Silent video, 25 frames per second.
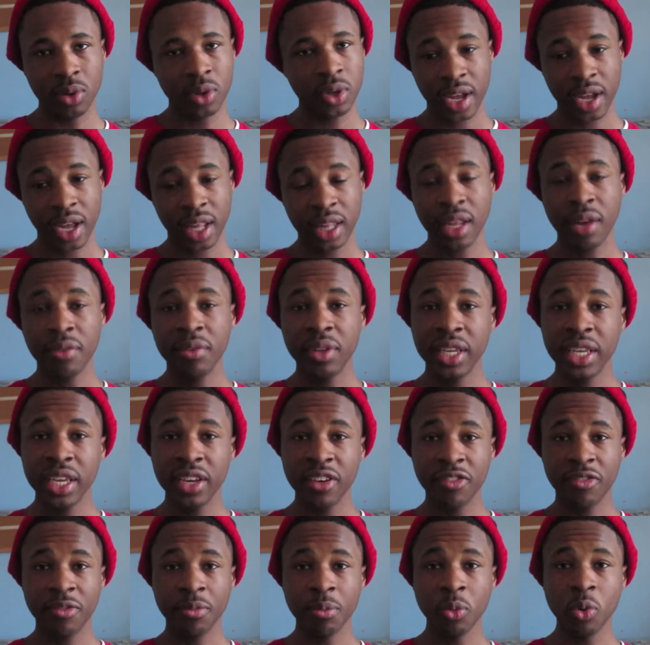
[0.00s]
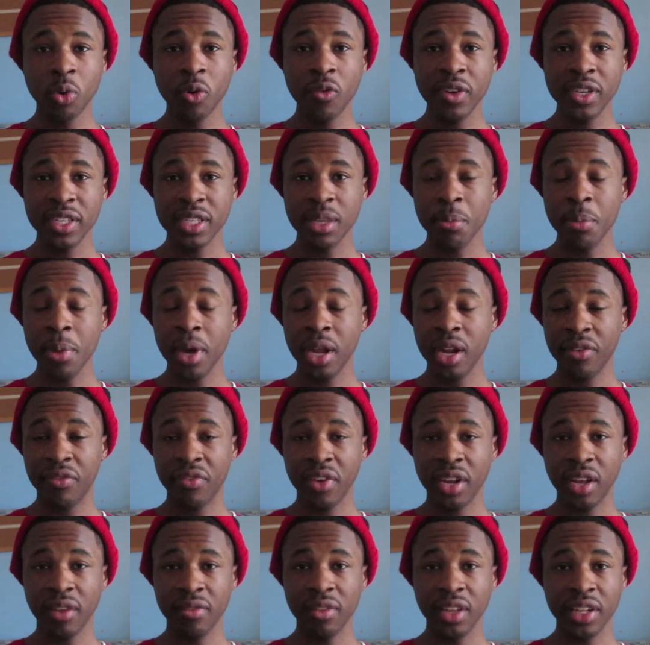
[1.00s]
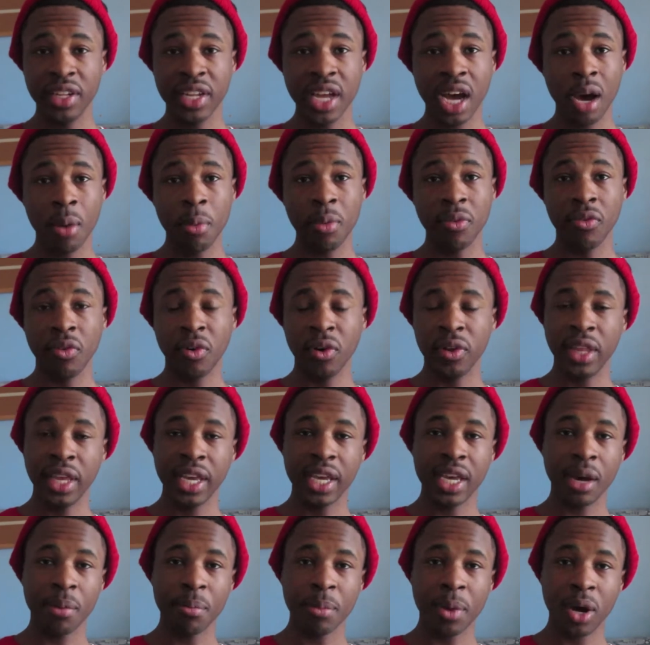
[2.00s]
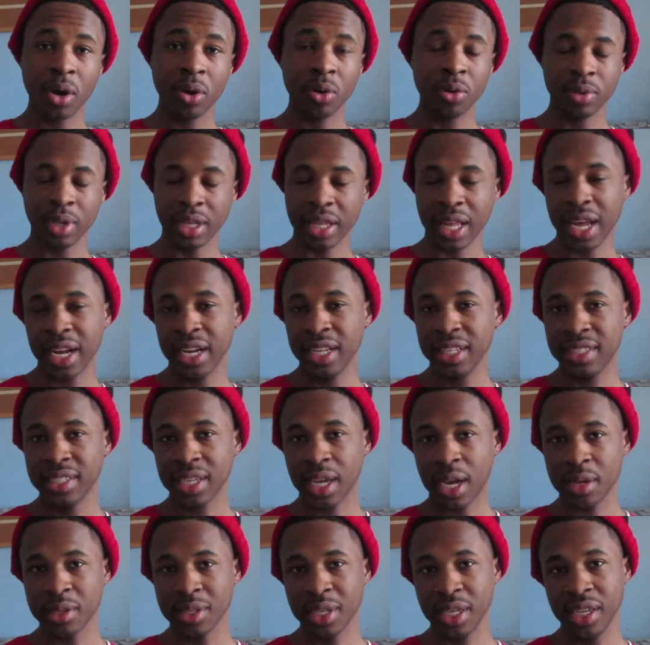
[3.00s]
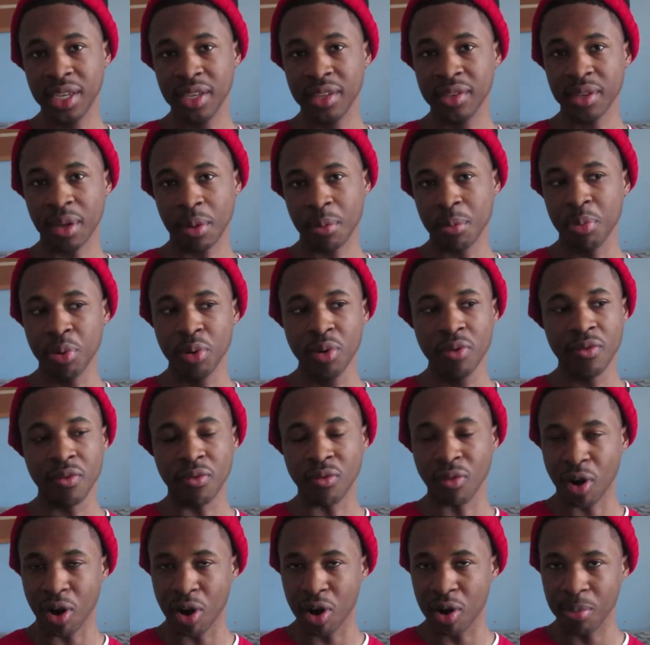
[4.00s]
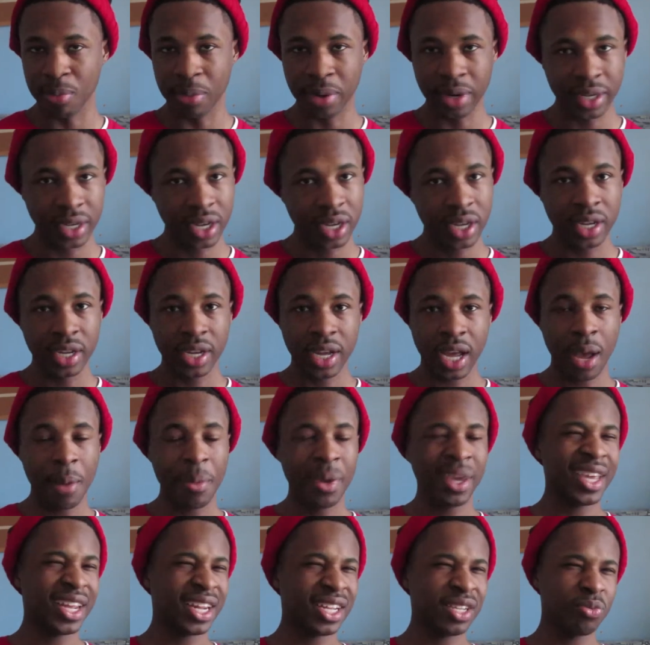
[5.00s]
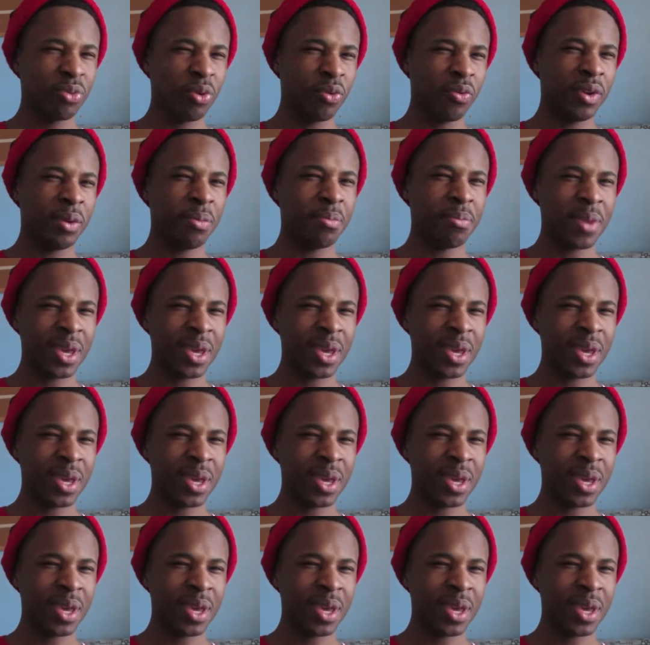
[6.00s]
I love to give movies the benefit of the doubt before they come out. A lot of the times I'm proven wrong, but I'm gonna get this movie.